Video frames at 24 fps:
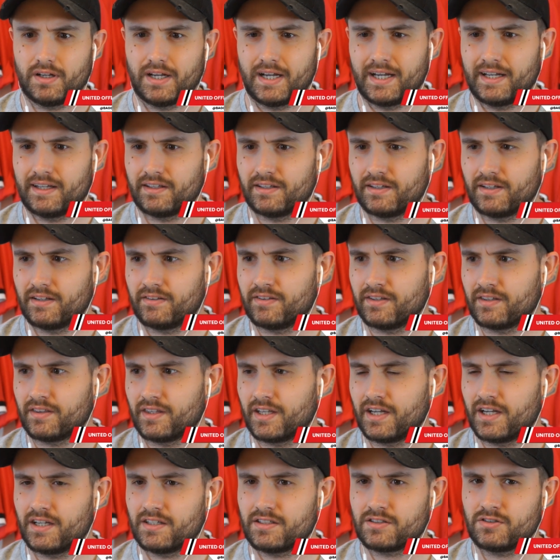and I think the
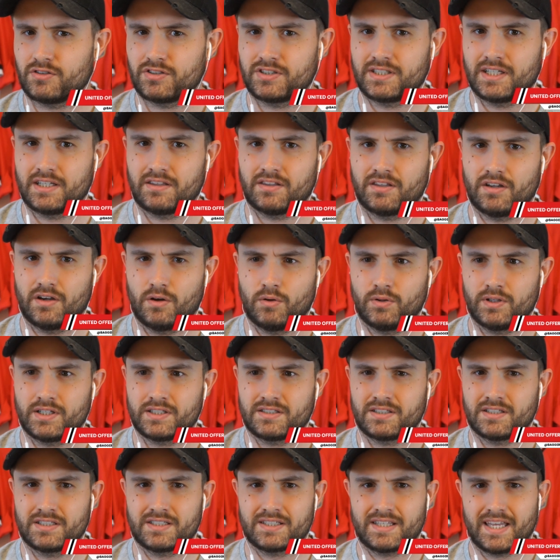article said that only
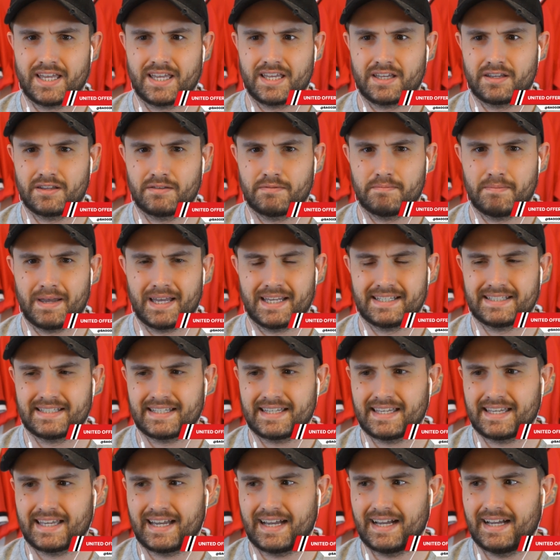ter Stegen,
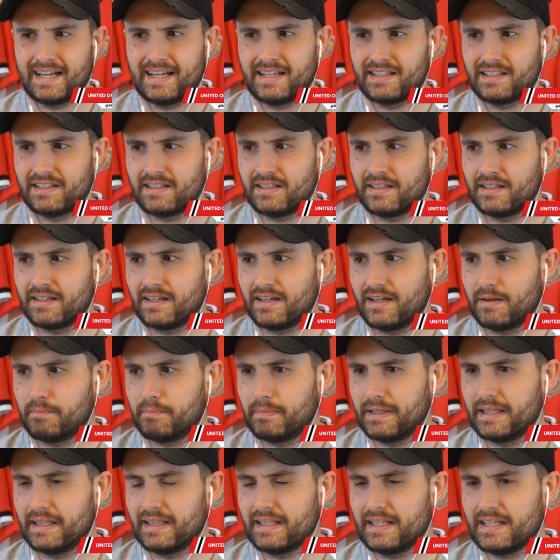Messi, and I
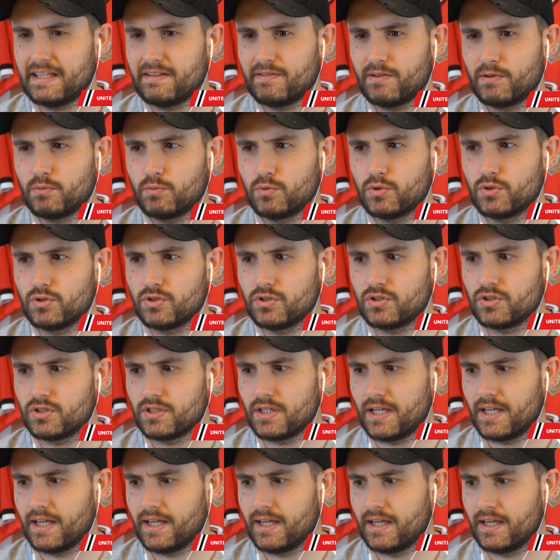believe it was
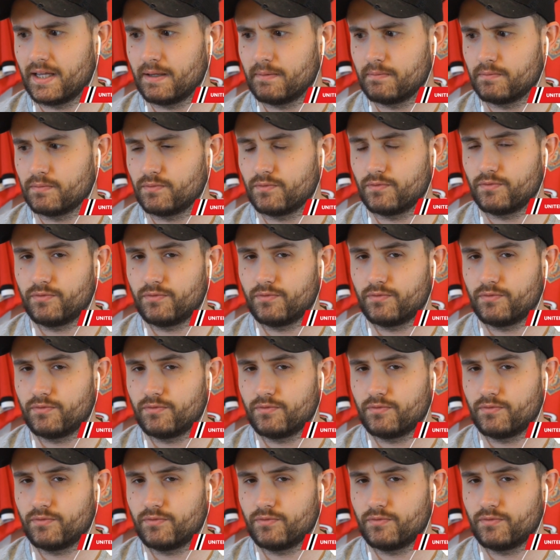um,